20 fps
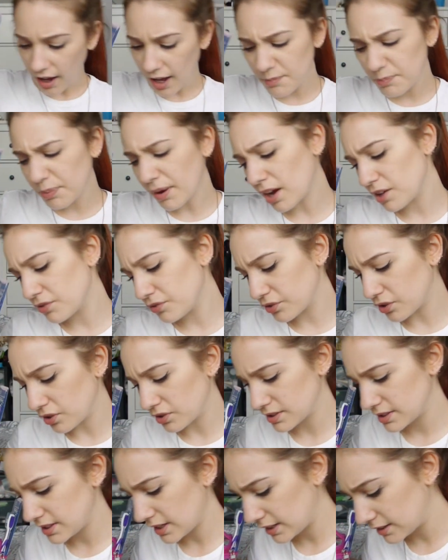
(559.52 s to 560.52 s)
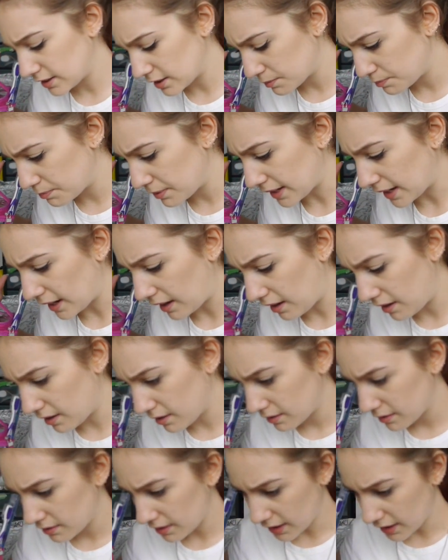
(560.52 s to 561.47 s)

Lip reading: I bet I've forgotten something that's bigger,